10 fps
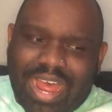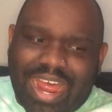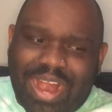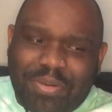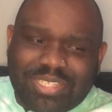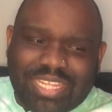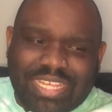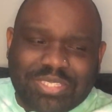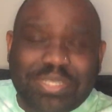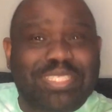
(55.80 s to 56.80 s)
All right, you
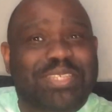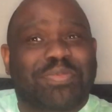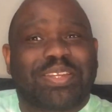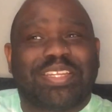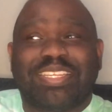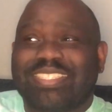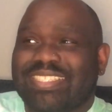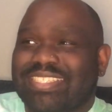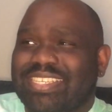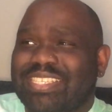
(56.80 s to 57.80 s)
guys. So this this
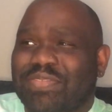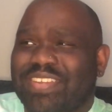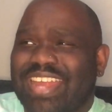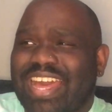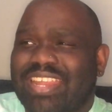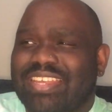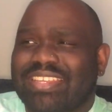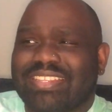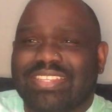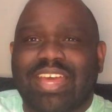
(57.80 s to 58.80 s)
season
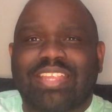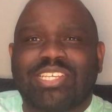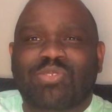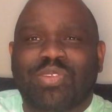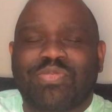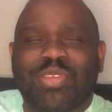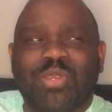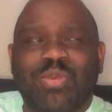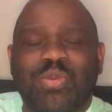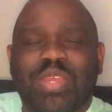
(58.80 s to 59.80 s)
finale, this
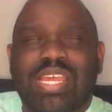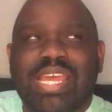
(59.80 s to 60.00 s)
review